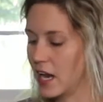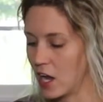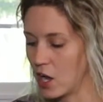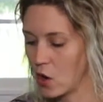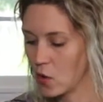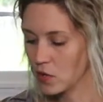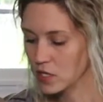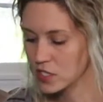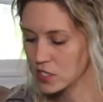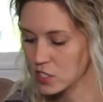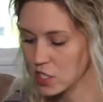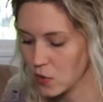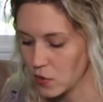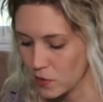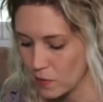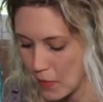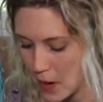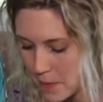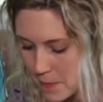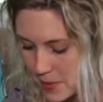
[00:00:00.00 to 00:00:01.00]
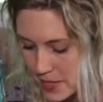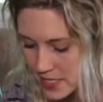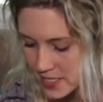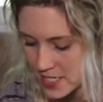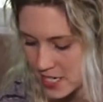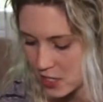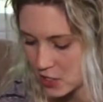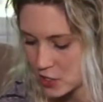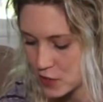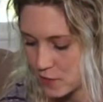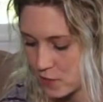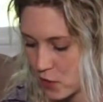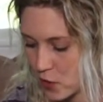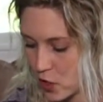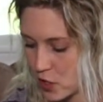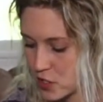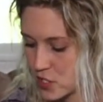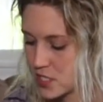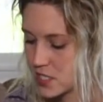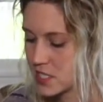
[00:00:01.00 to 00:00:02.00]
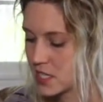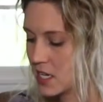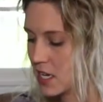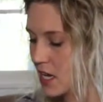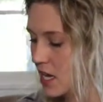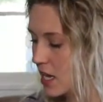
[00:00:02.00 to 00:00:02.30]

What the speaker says: I always start with my big towels first.